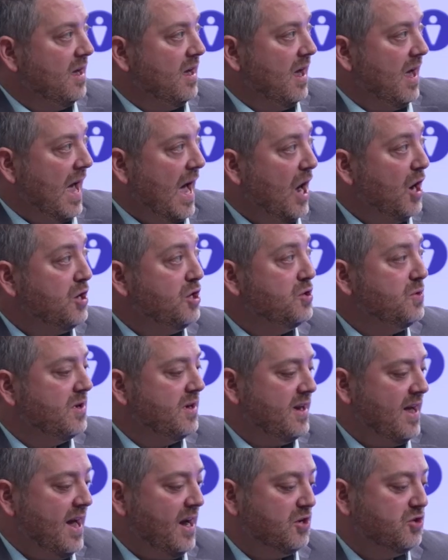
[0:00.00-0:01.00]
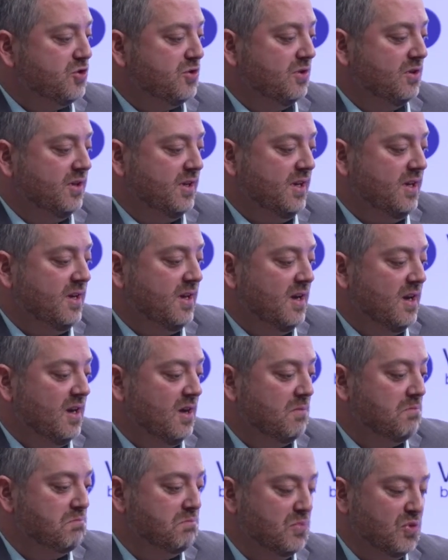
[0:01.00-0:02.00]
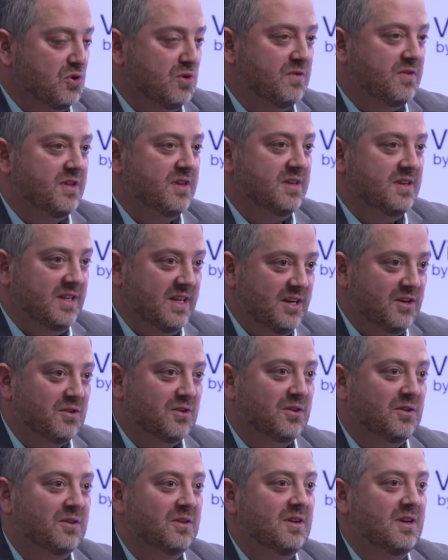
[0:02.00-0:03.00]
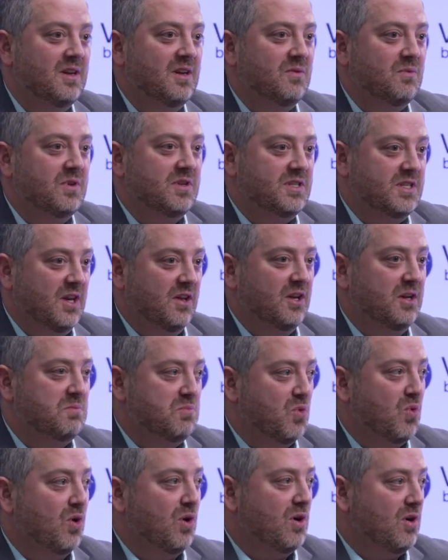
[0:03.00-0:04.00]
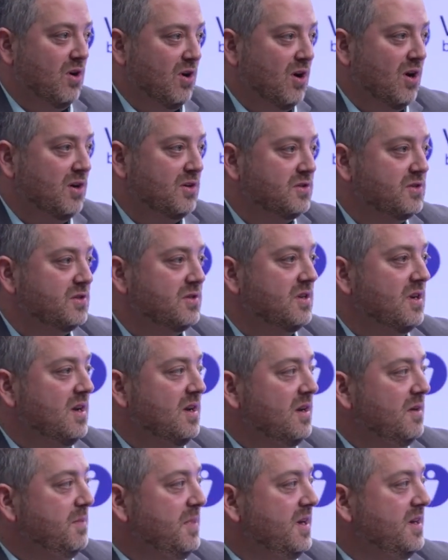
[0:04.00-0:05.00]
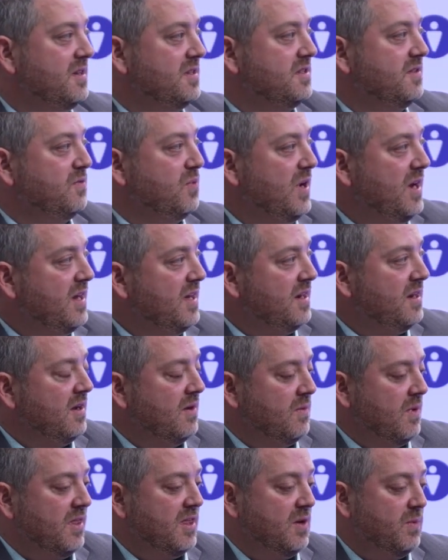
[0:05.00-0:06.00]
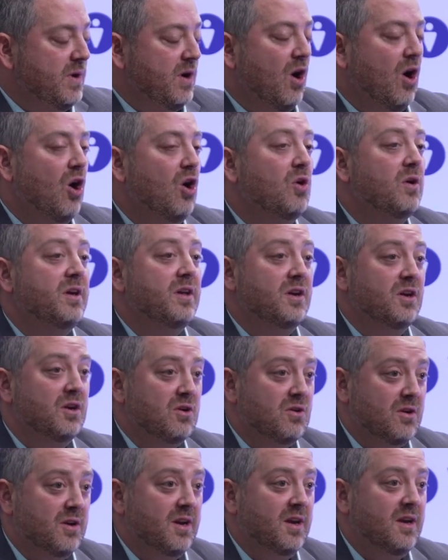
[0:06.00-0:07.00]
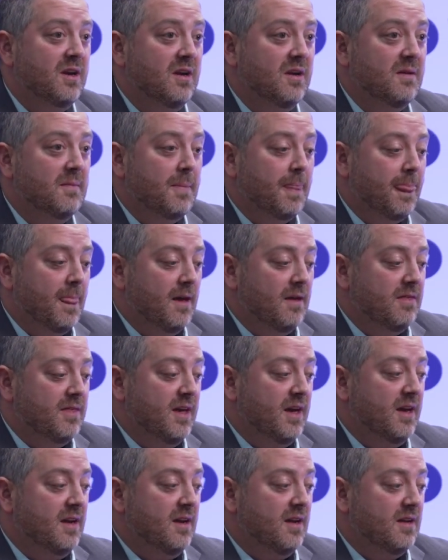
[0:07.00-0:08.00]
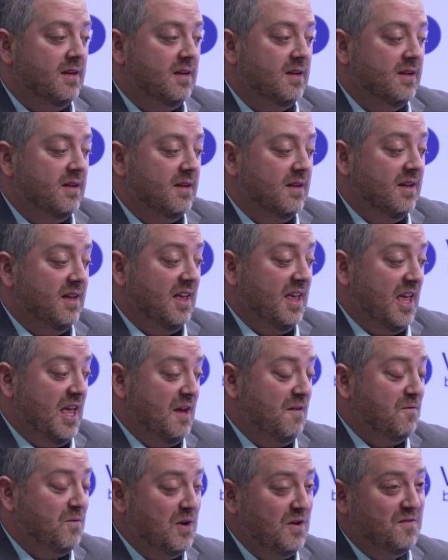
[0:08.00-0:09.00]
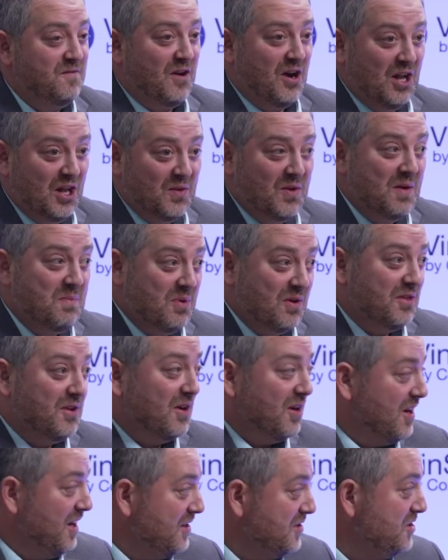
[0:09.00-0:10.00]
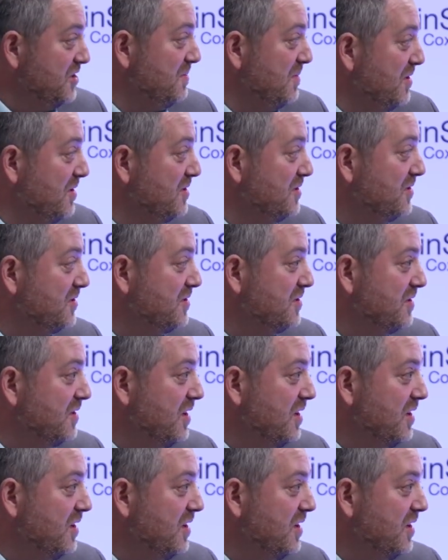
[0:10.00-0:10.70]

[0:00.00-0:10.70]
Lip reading: how you can actually move the needle with selling more cars. Because I think we all can agree that if we follow up with our customers,